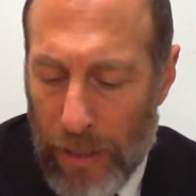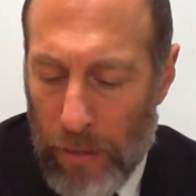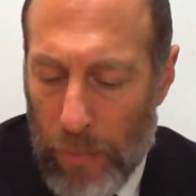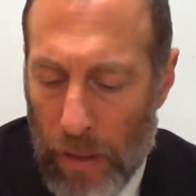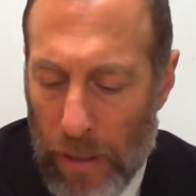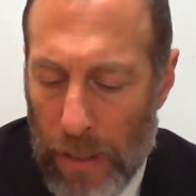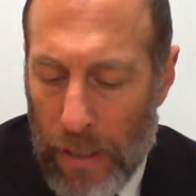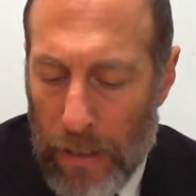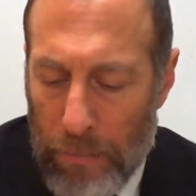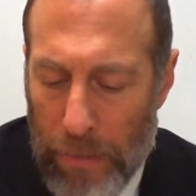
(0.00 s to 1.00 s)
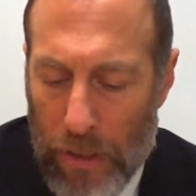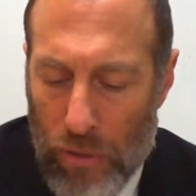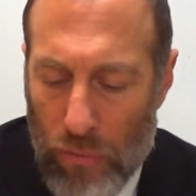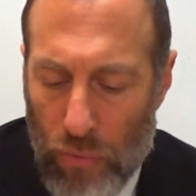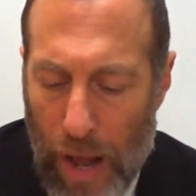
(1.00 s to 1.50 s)
Dilma,
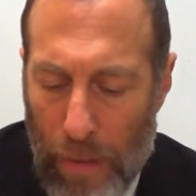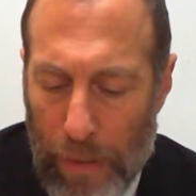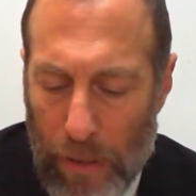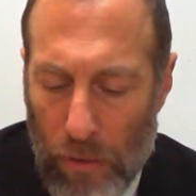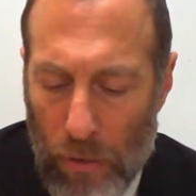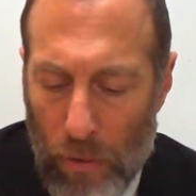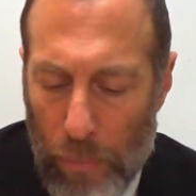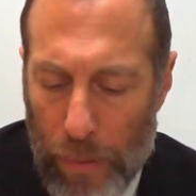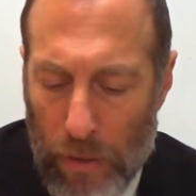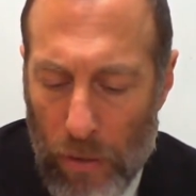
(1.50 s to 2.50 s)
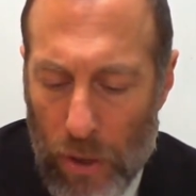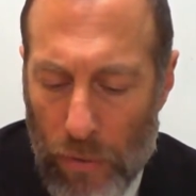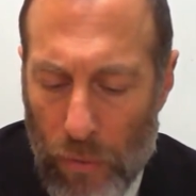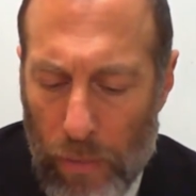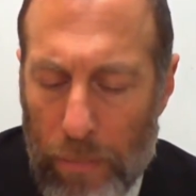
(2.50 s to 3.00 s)
Misrame Luhu Pidyon
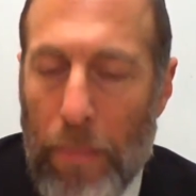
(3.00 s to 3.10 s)
Shvuyim.